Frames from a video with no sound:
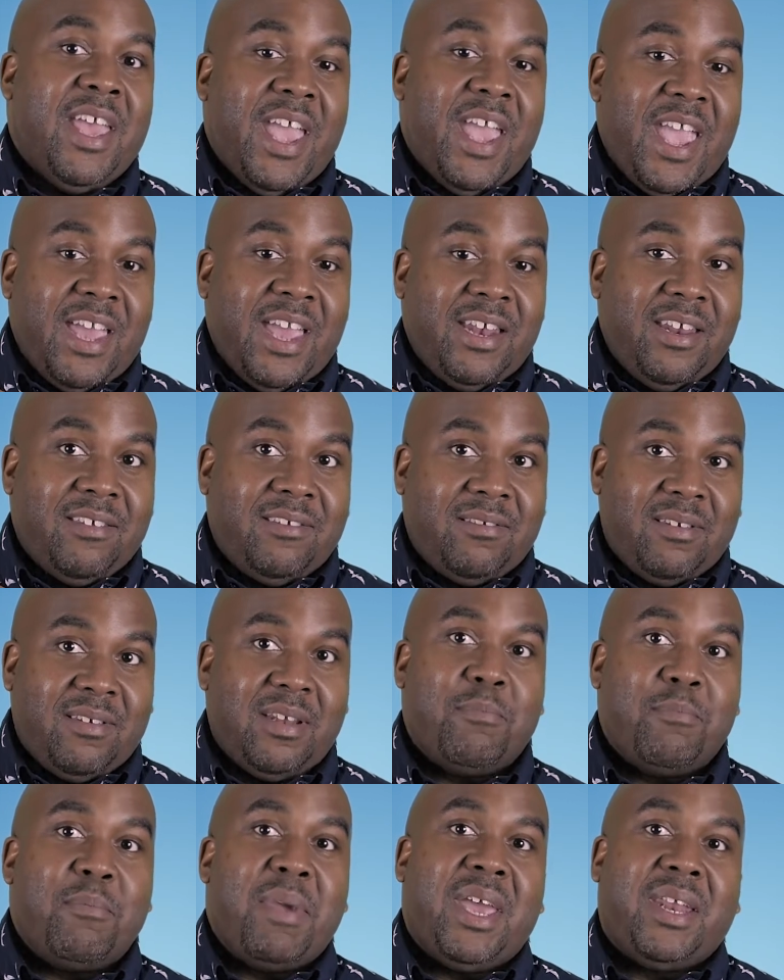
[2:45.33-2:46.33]
and a
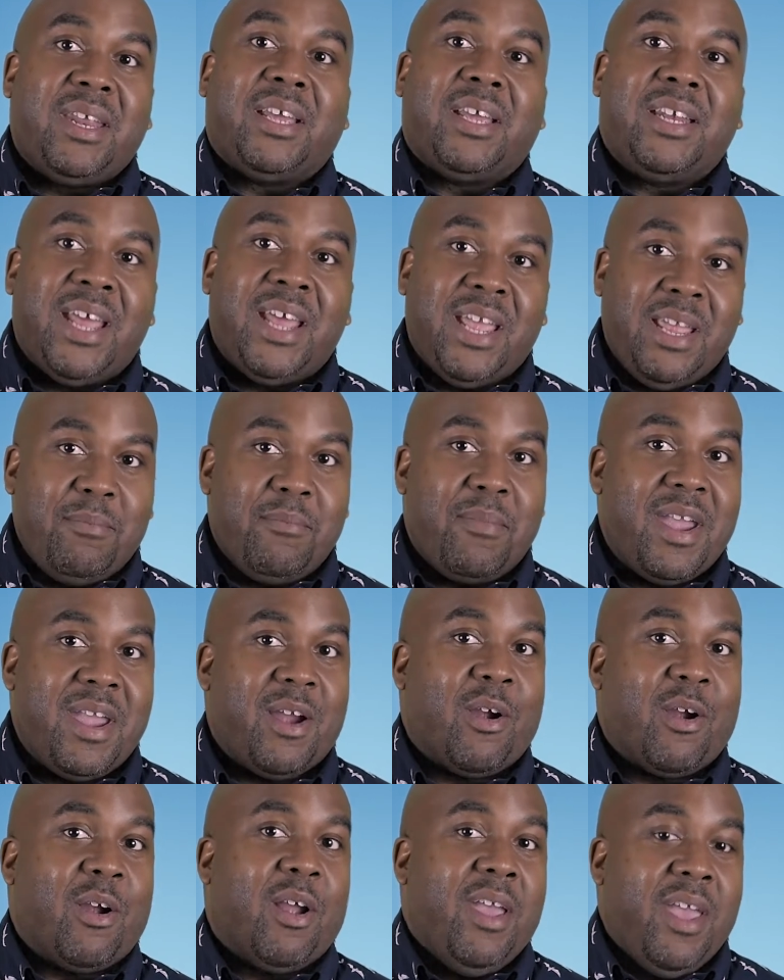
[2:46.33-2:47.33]
cinematic
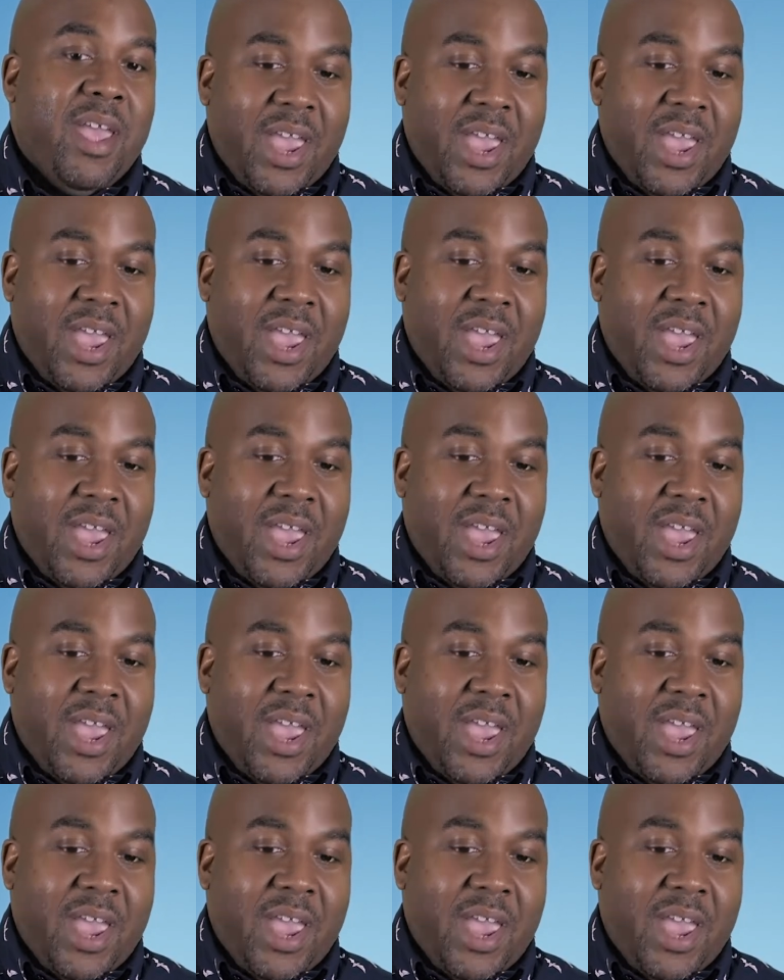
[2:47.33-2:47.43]
nightmare.